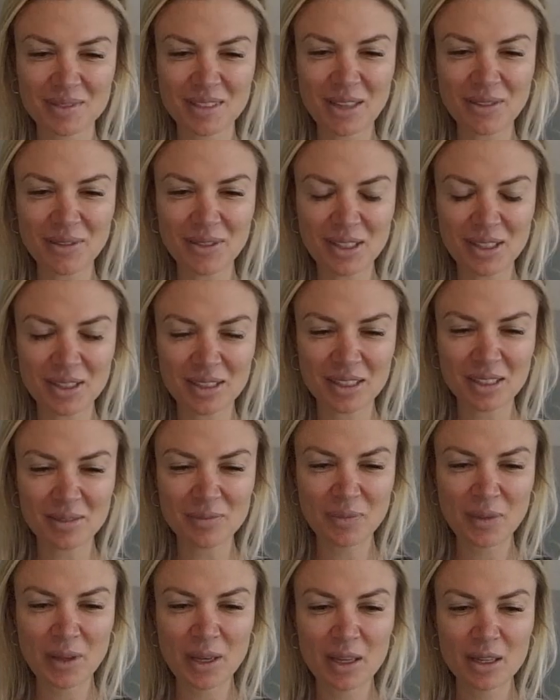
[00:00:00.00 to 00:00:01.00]

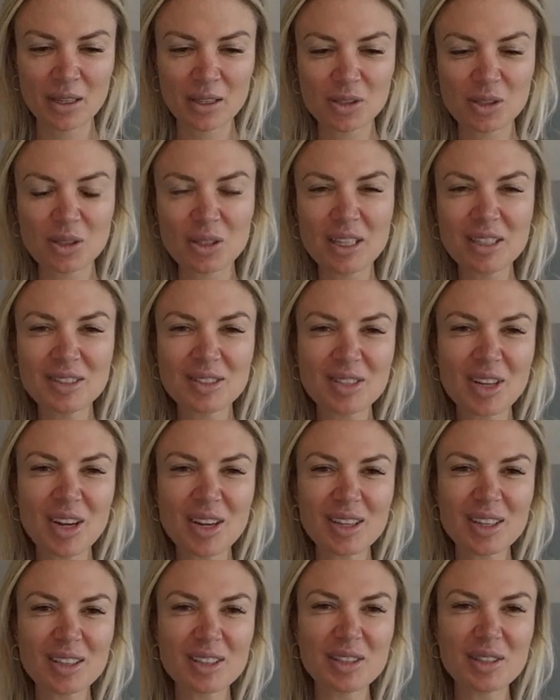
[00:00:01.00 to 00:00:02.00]
Definitely. So let's
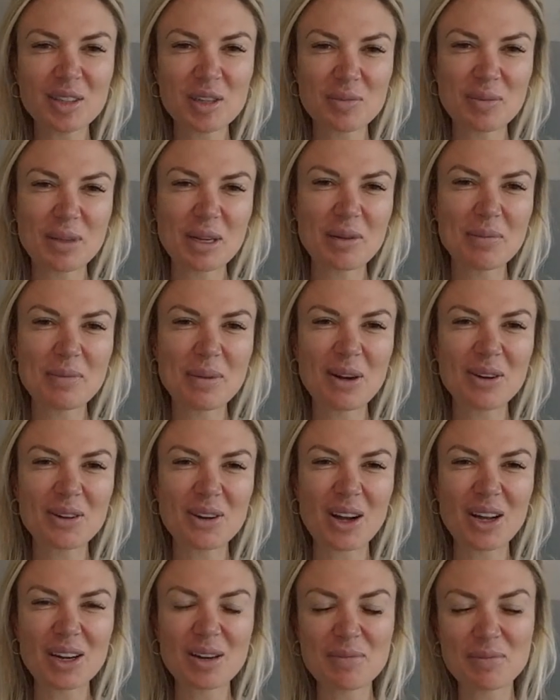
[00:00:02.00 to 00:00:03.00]
talk a little bit
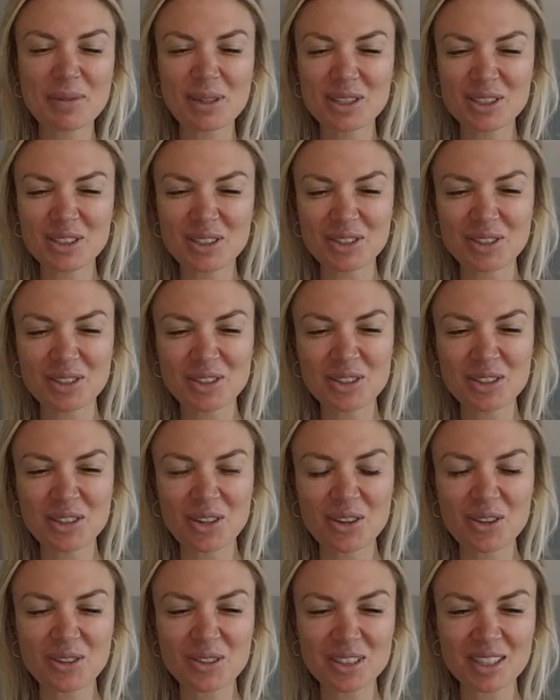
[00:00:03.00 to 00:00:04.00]
about, on a personal
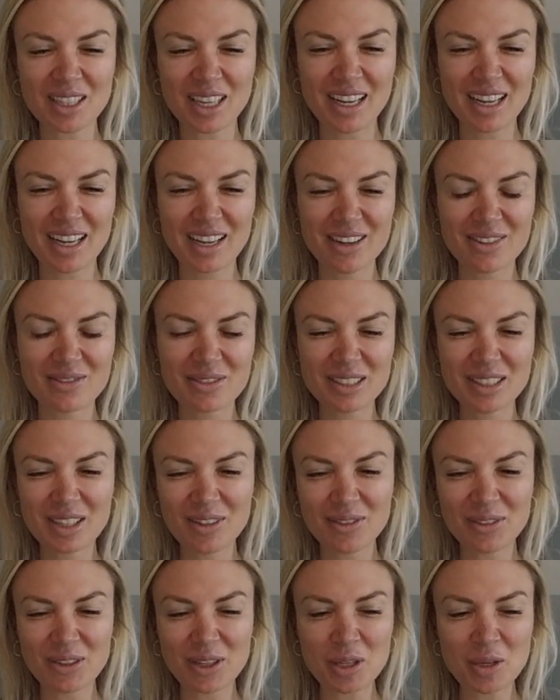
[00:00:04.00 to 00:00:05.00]
note, we
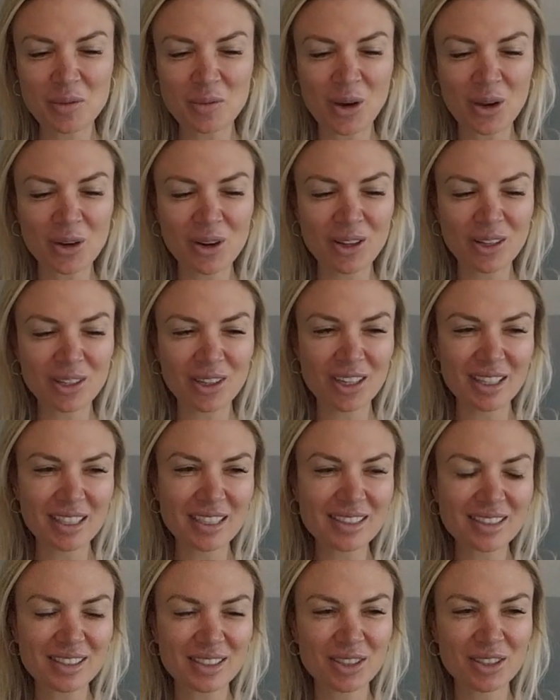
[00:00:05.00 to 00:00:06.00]
definitely want all our
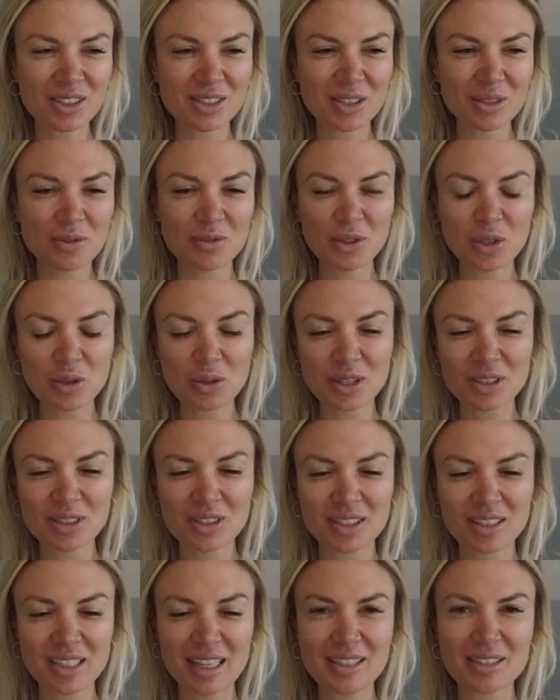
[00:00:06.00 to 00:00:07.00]
listeners and
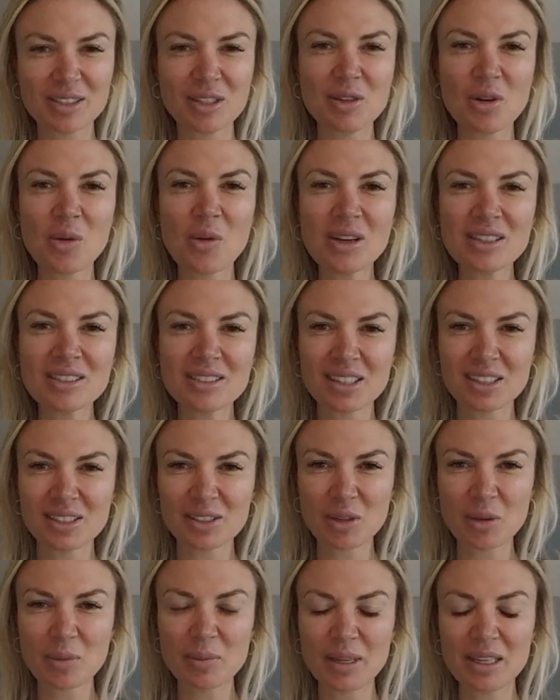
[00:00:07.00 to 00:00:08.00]
viewers to get to know us a
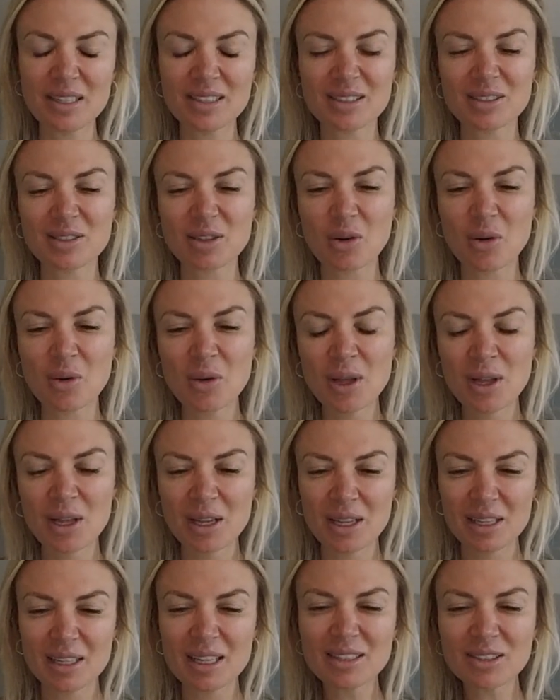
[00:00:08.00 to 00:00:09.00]
little bit. So
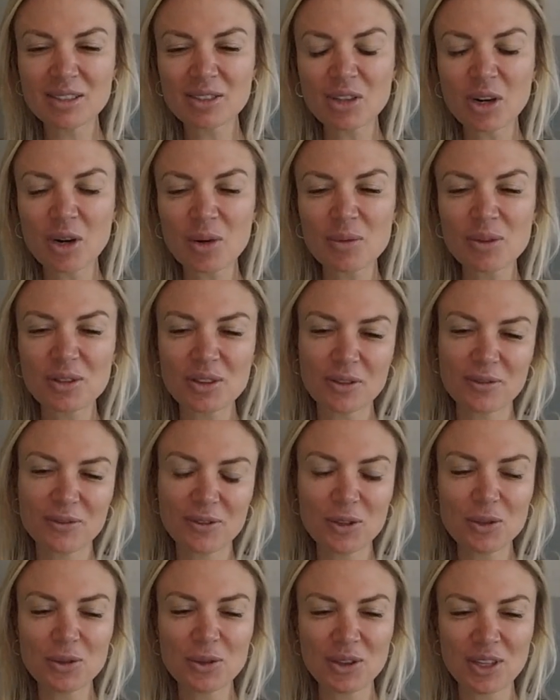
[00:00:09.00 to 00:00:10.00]
let's start with a
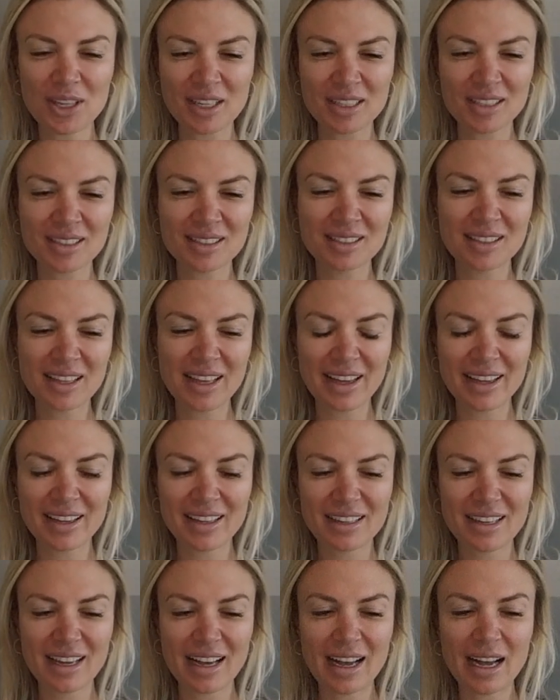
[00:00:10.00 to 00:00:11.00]
few things
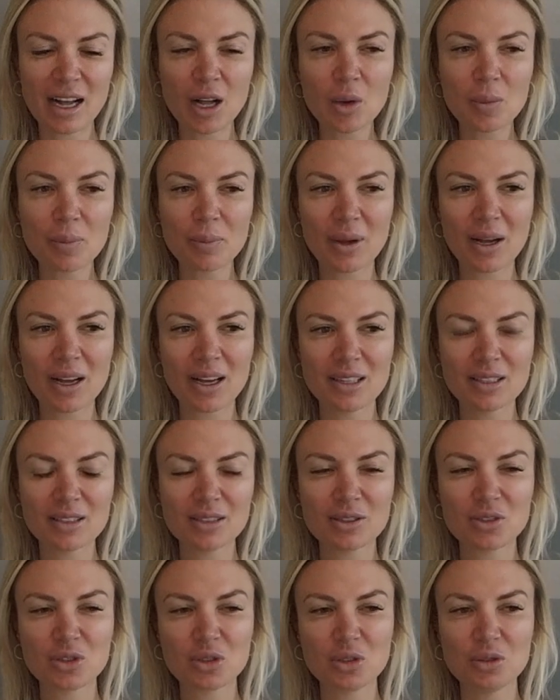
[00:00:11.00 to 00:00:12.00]
that help
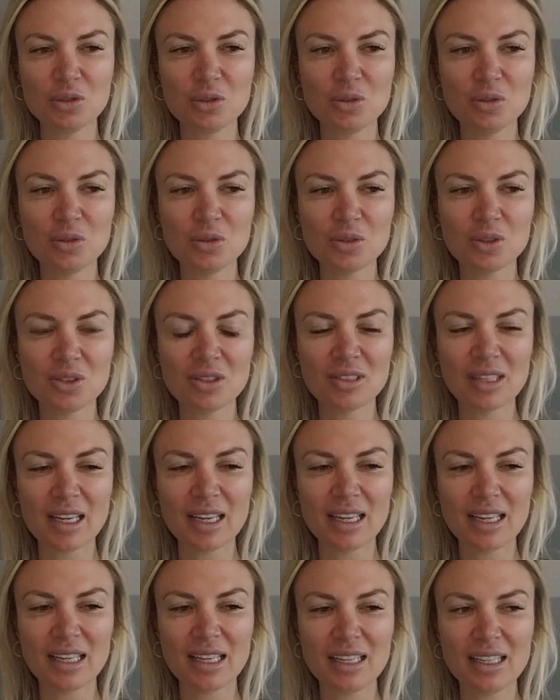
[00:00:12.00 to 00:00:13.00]
us to
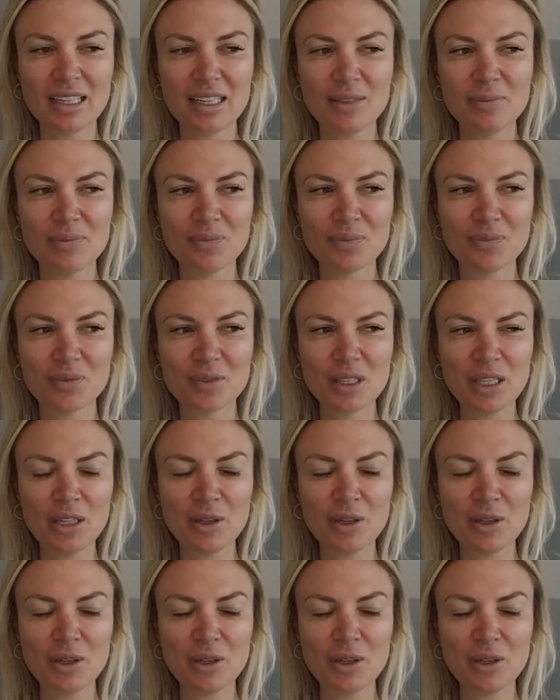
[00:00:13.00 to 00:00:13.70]
stay,